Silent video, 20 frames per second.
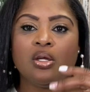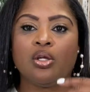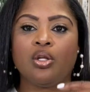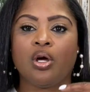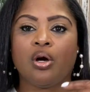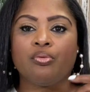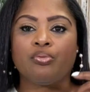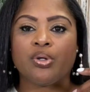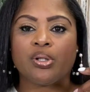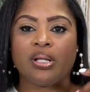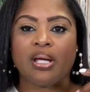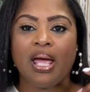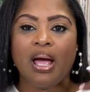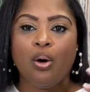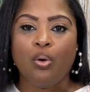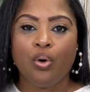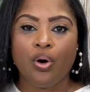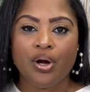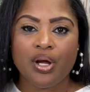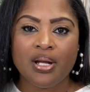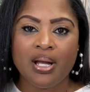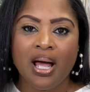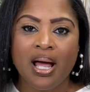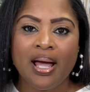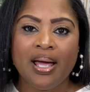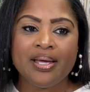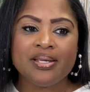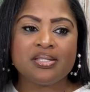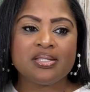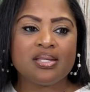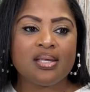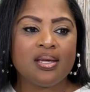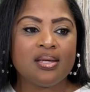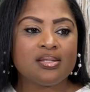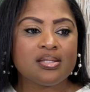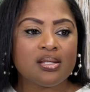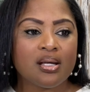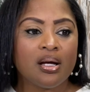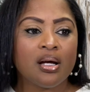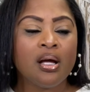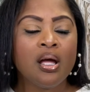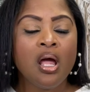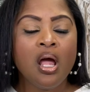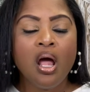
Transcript: you know, really organized. It's a,